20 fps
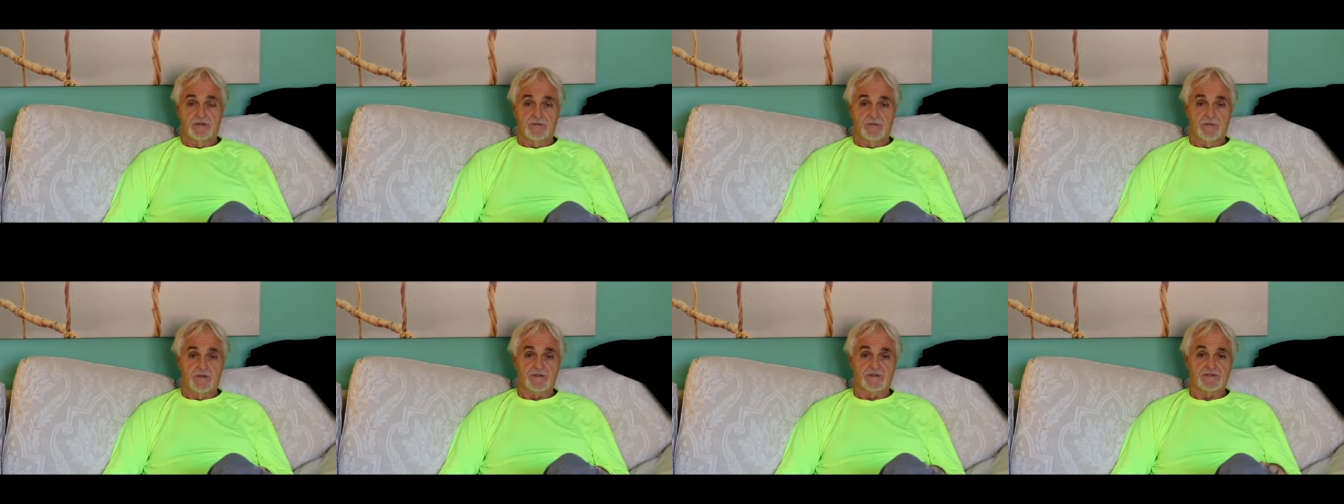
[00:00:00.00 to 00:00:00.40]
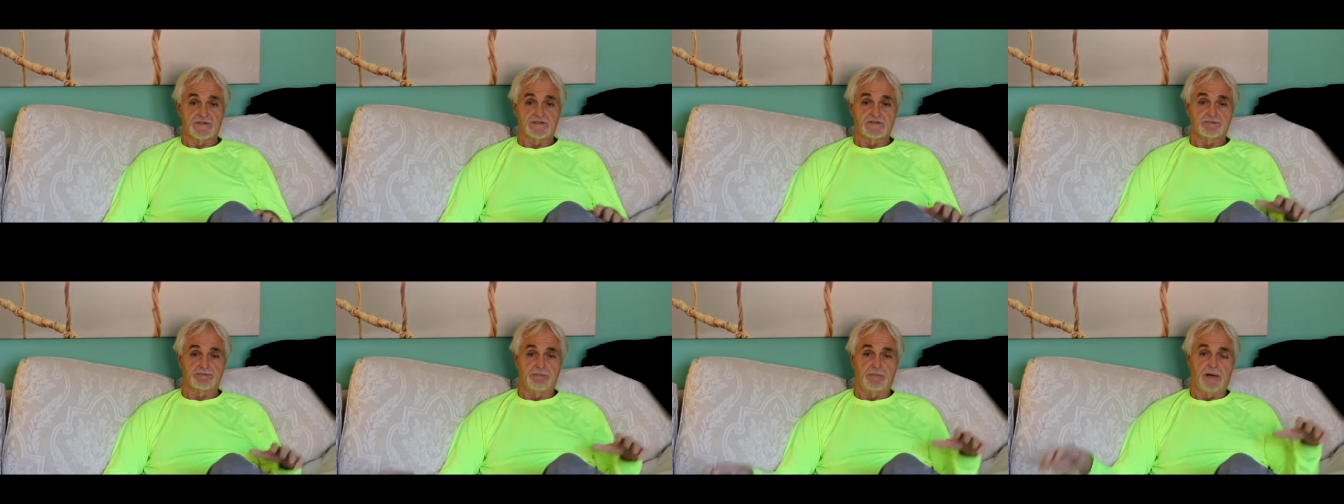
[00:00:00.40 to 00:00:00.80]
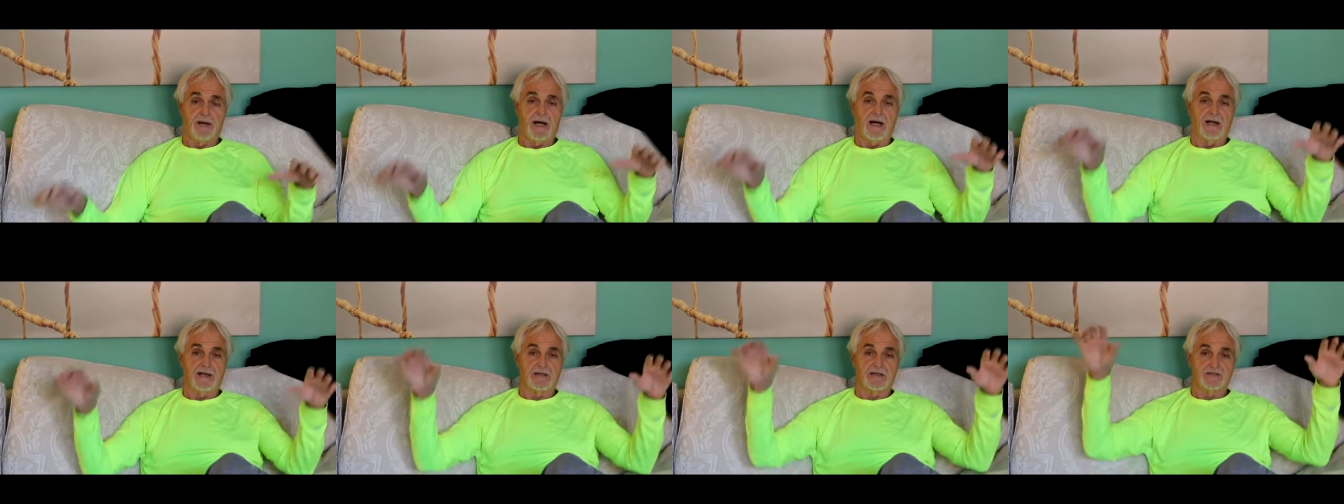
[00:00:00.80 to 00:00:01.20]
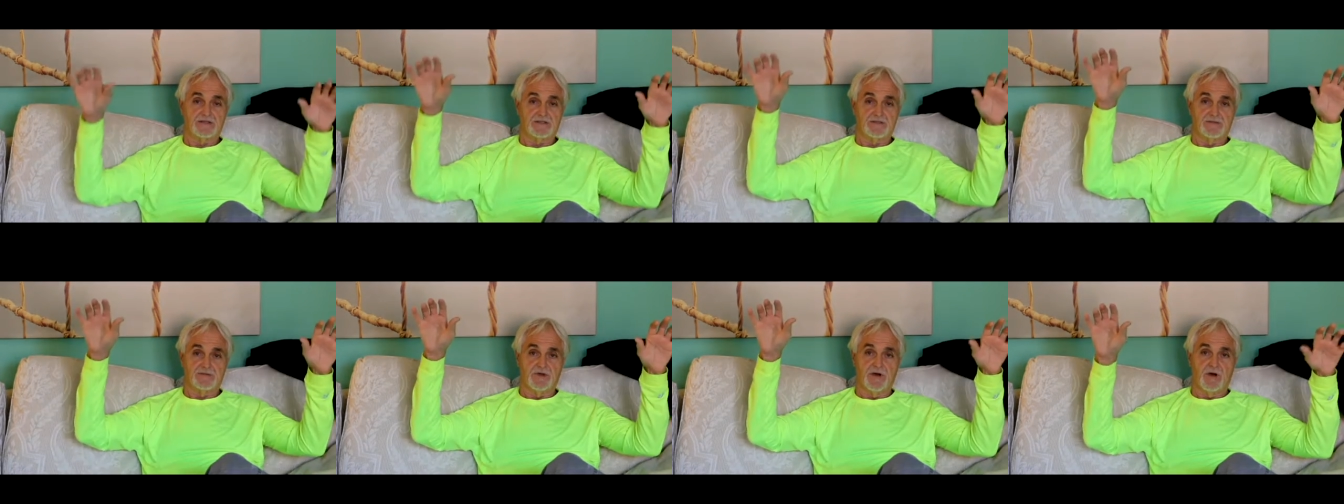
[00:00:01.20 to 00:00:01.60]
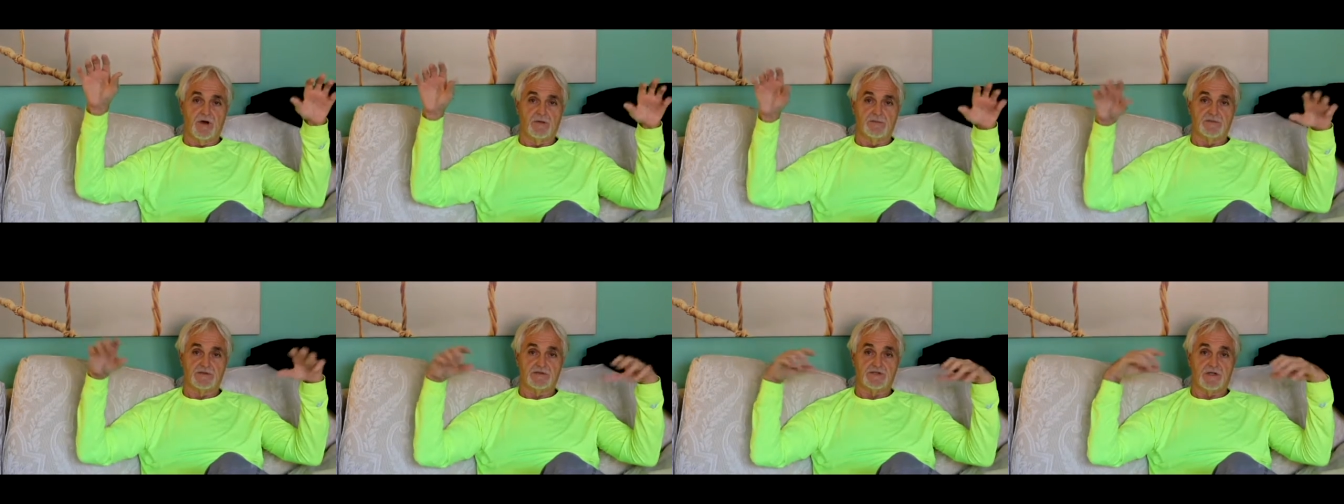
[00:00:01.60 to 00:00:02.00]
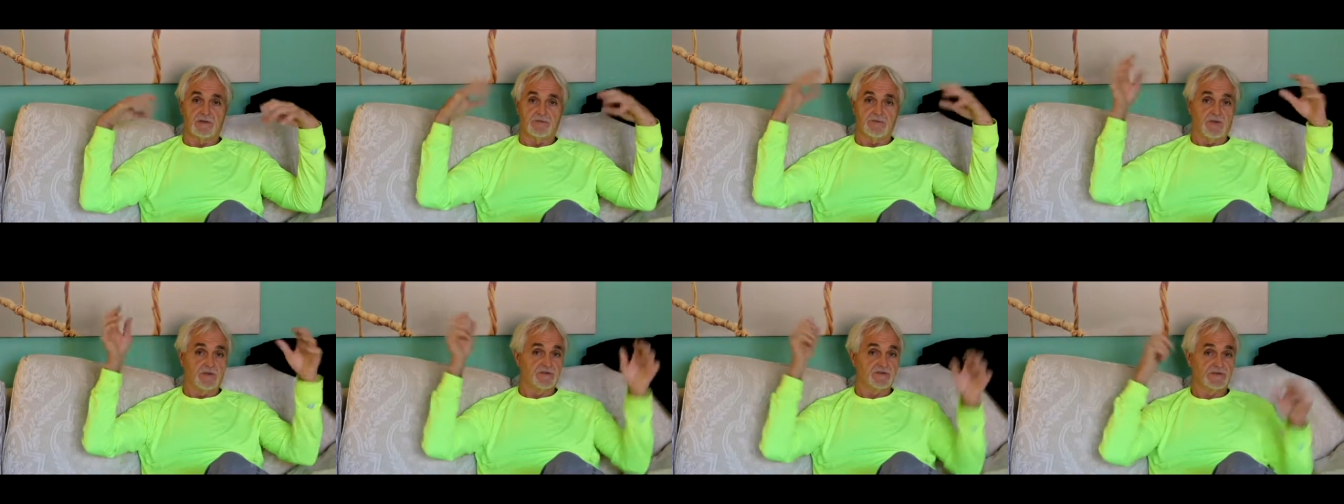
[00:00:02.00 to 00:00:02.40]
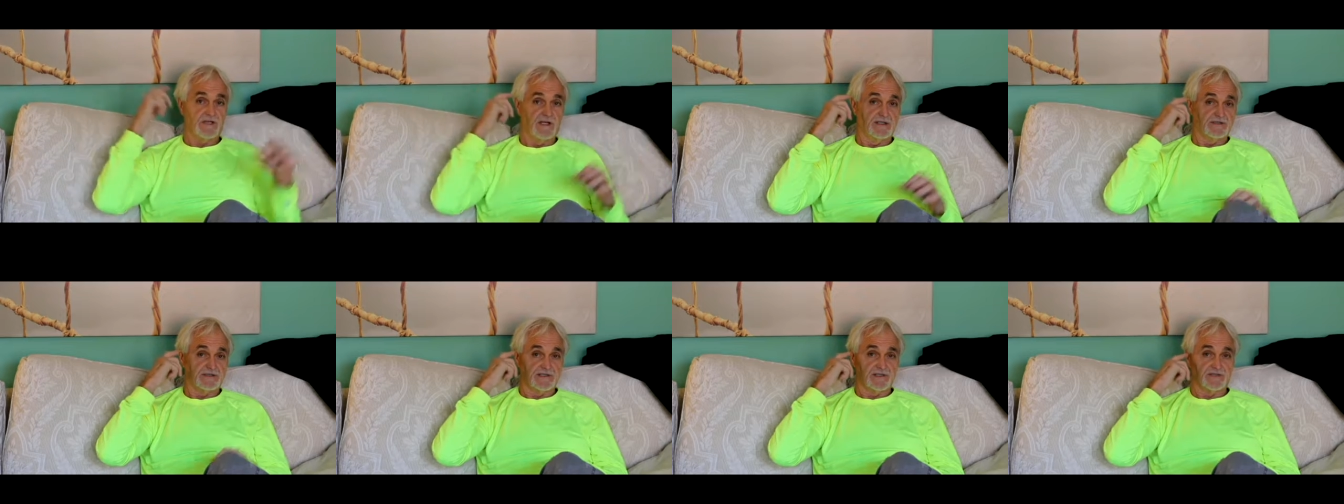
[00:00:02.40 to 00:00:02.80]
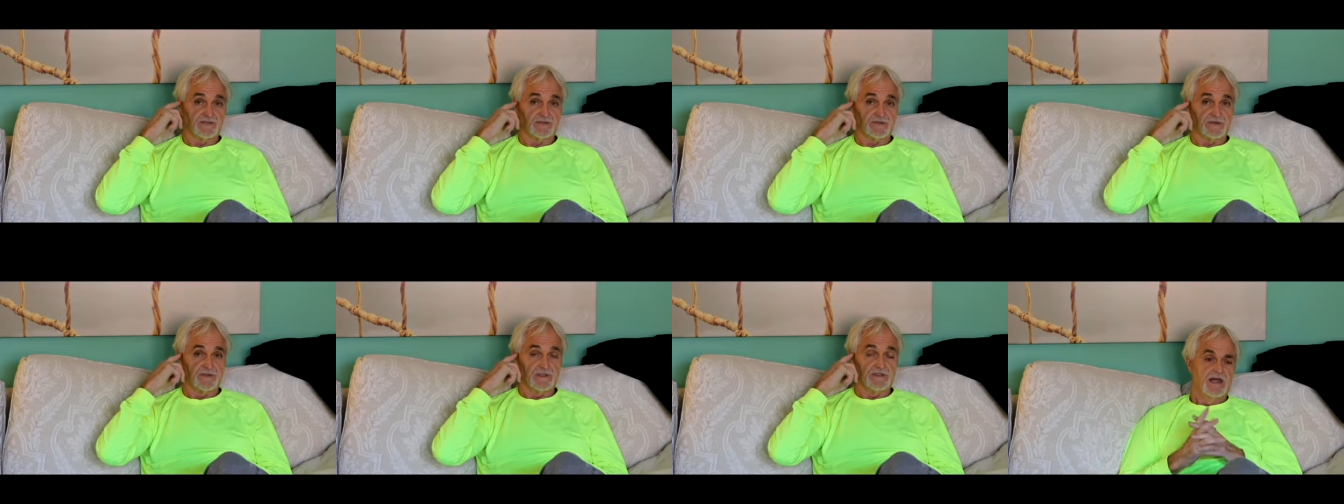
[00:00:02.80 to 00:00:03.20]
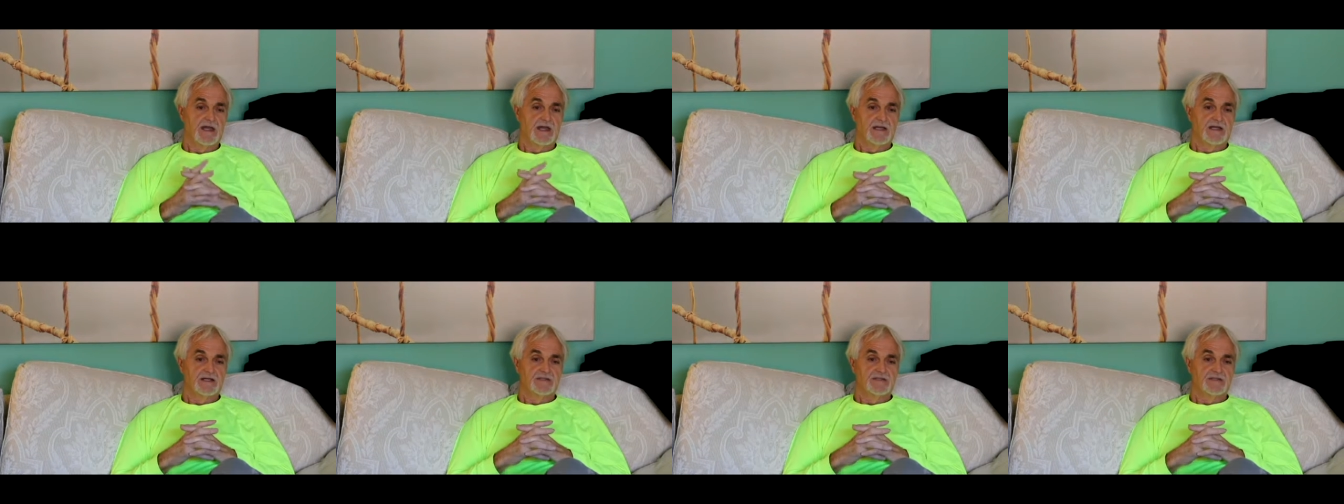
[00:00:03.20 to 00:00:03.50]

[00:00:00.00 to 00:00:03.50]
with just piles of garbage on both sides of the street.